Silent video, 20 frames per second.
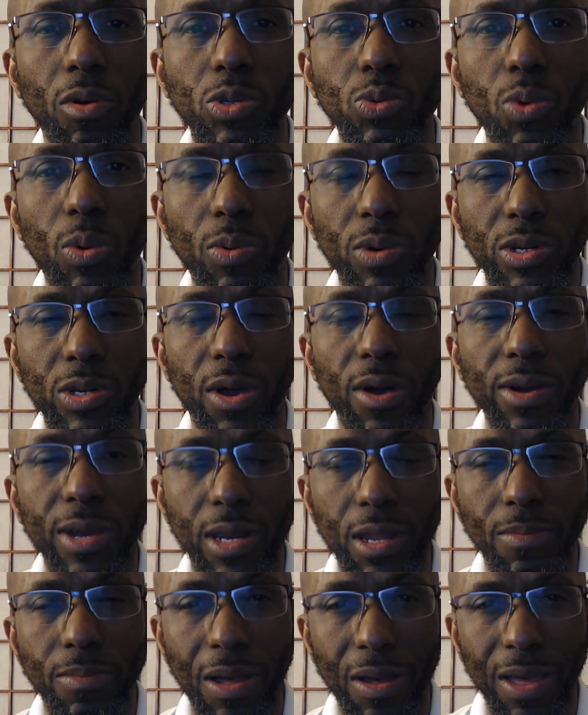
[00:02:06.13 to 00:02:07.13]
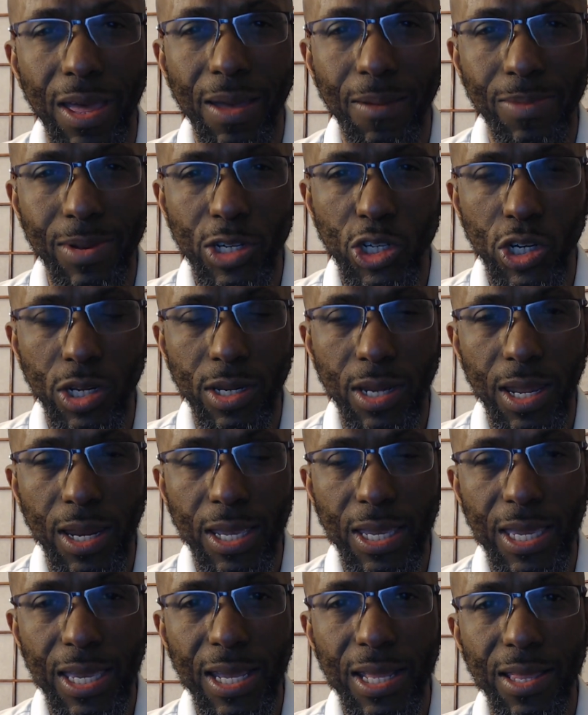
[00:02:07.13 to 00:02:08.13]
when we're talking about epigenetic
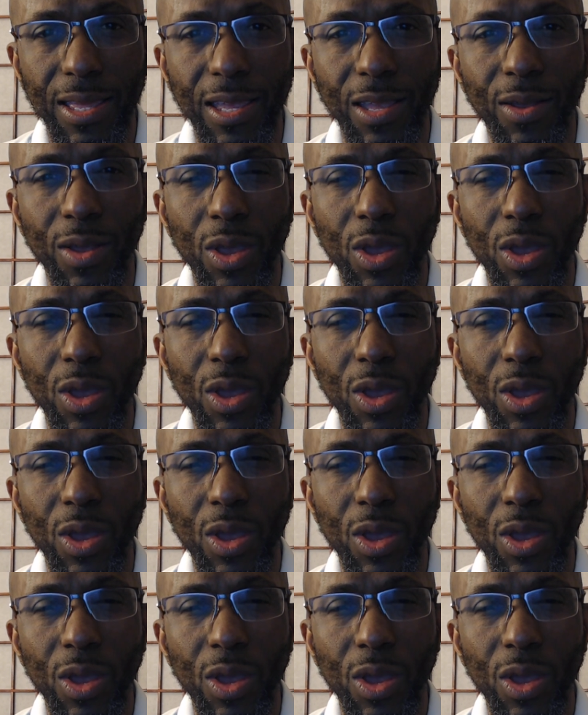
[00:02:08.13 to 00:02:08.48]
healing,